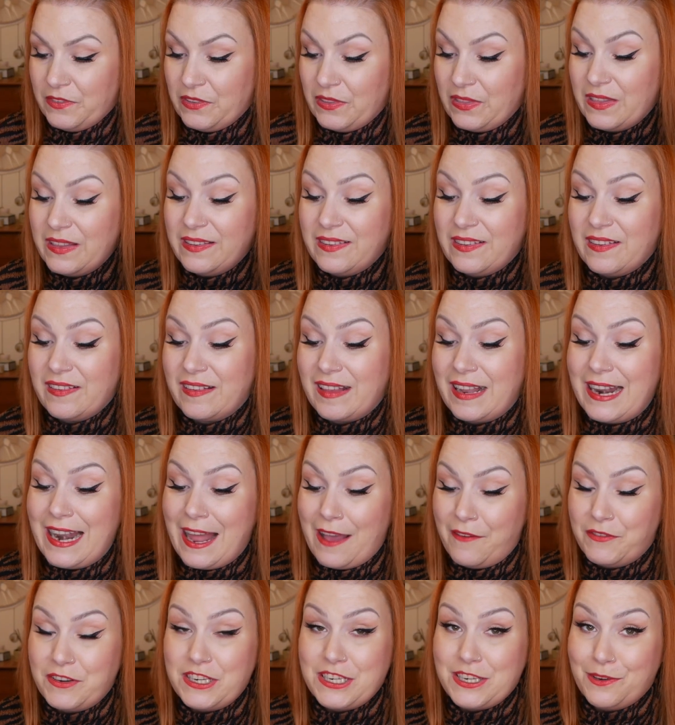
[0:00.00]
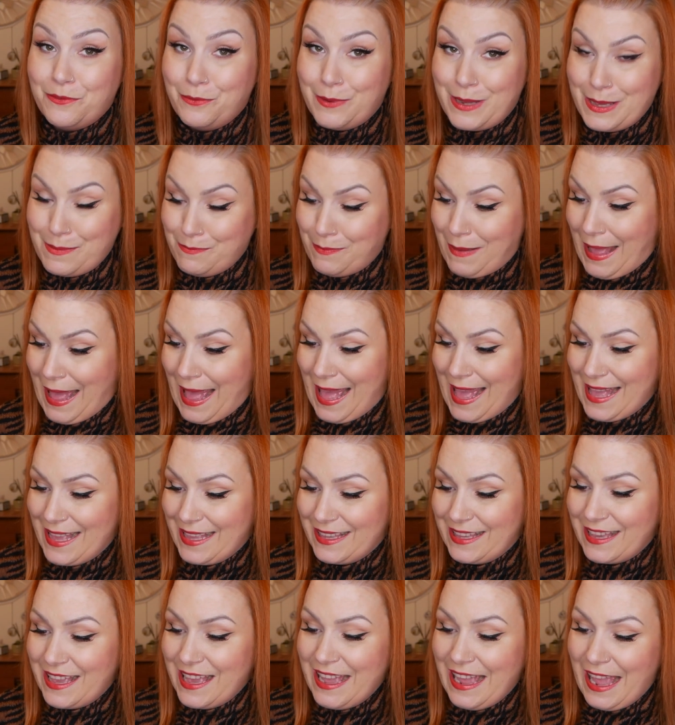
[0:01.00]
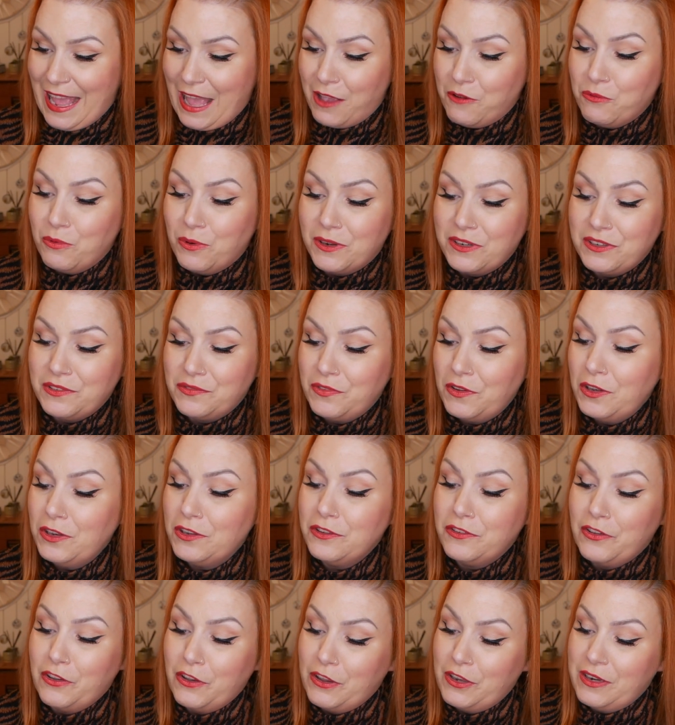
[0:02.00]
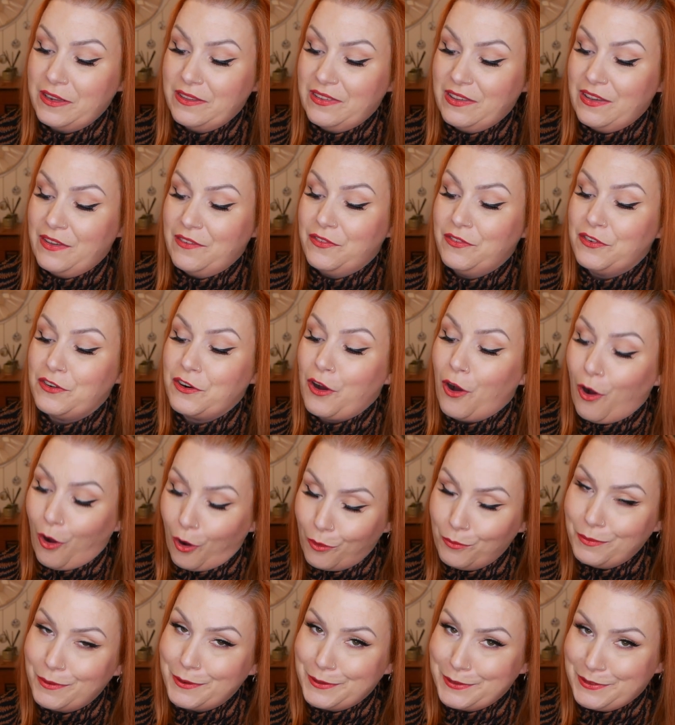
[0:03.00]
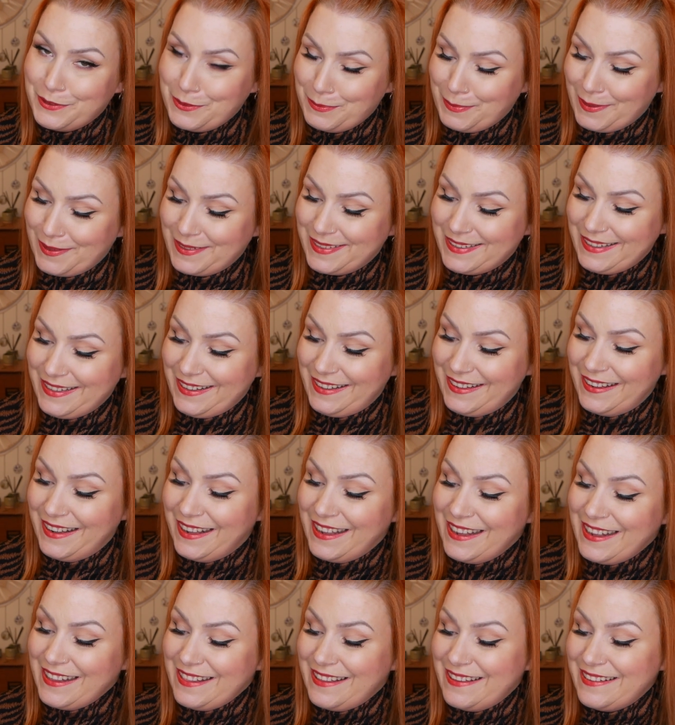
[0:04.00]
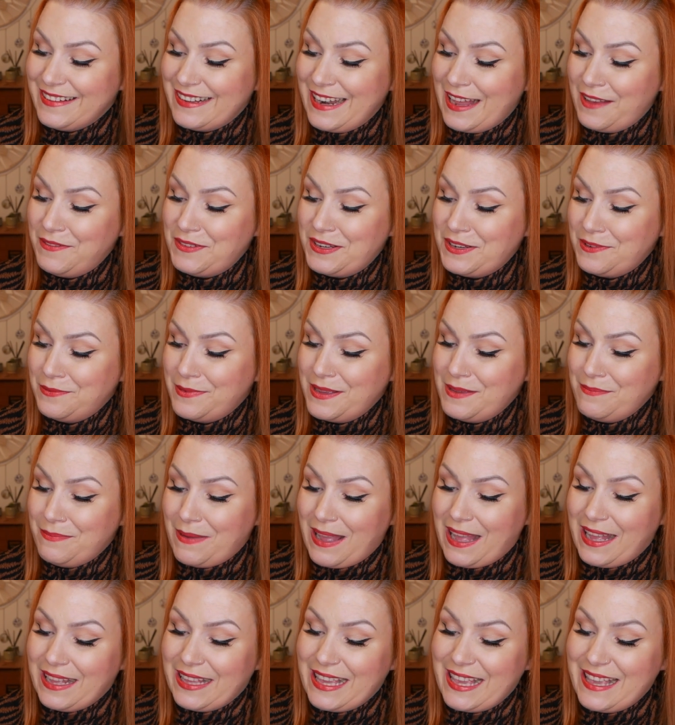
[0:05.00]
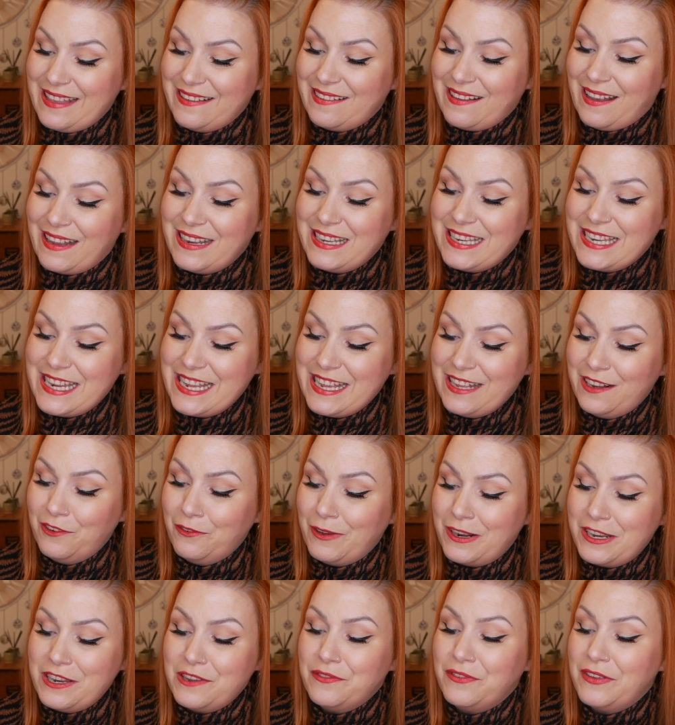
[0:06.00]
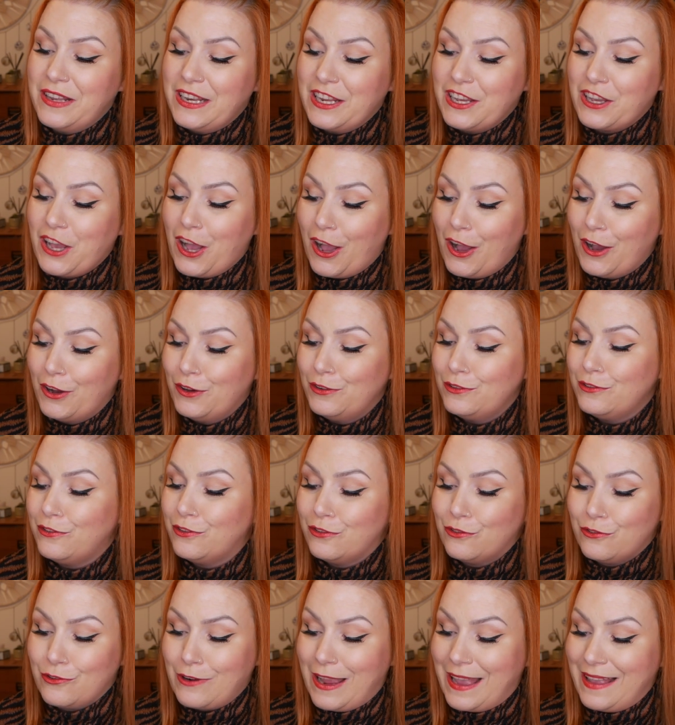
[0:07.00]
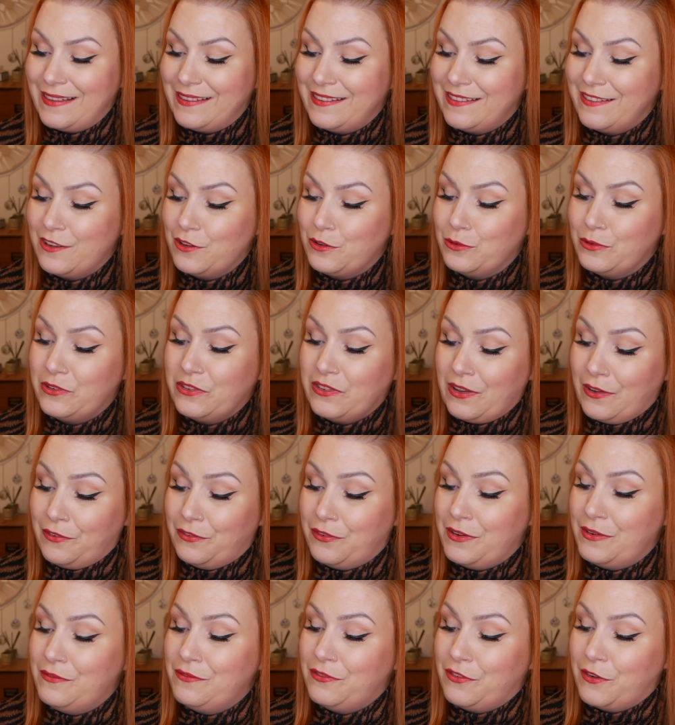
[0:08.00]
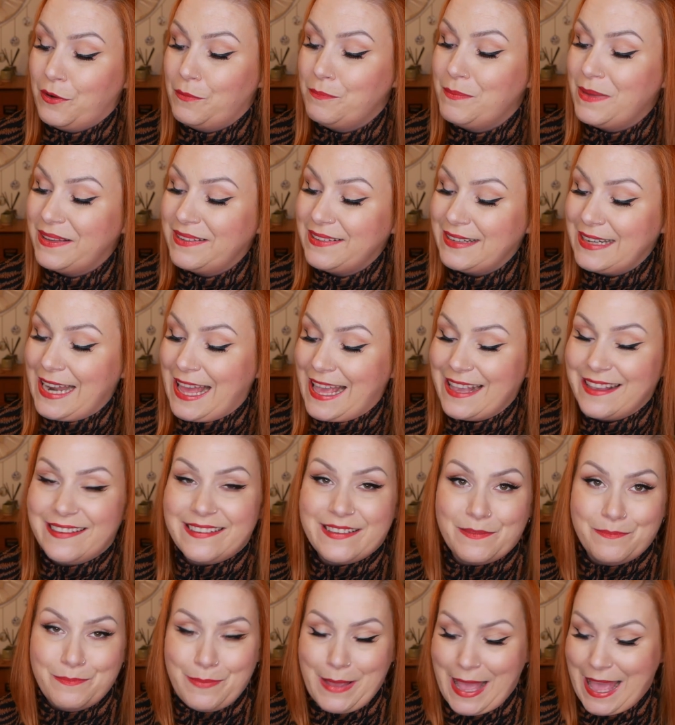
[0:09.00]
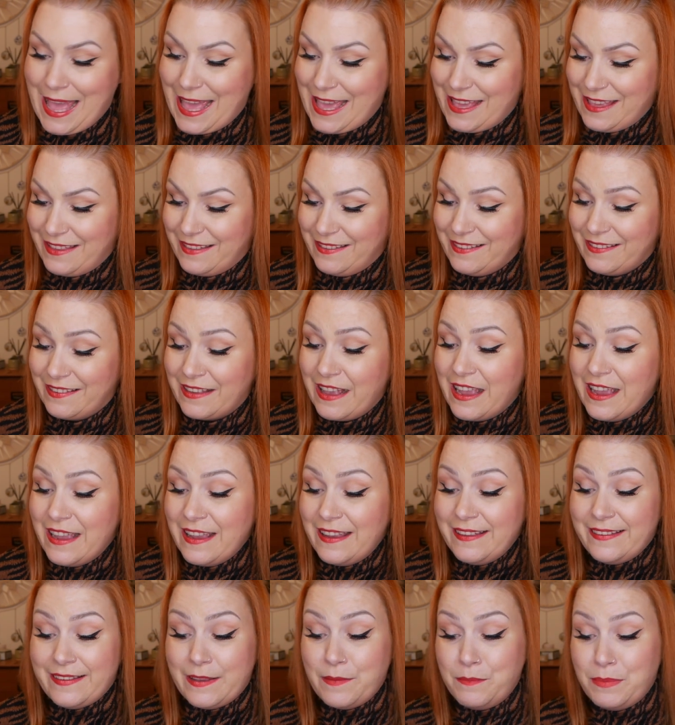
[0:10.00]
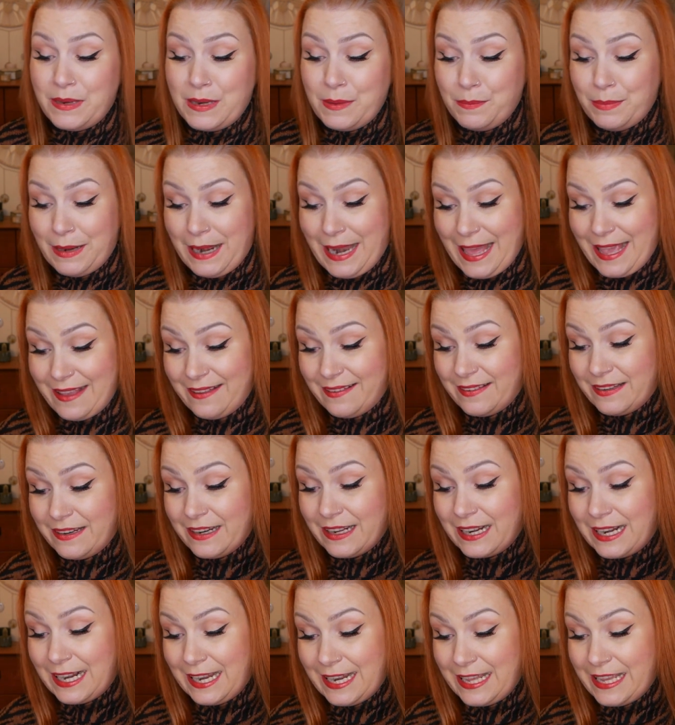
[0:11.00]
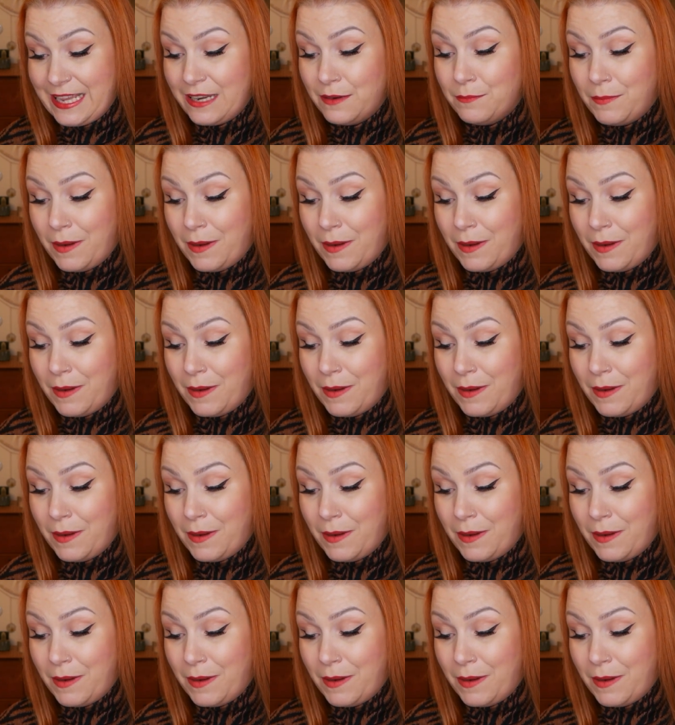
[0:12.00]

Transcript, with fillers: So this is a lavender wheat bag, a wonderful alternative for a hot water bottle. This lavender wheat bag is ideal when you're feeling cold, stressed or suffering from muscle aches and pains. Simply place in a clean